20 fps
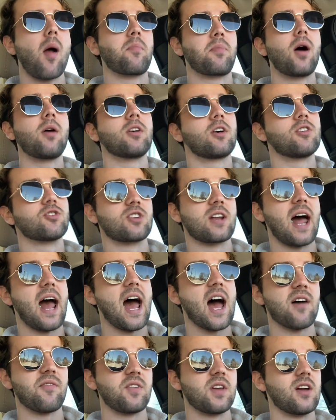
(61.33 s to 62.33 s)
Probably closer to
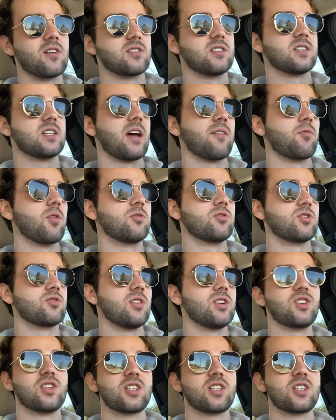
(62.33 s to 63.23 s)
half a year since I've rode street,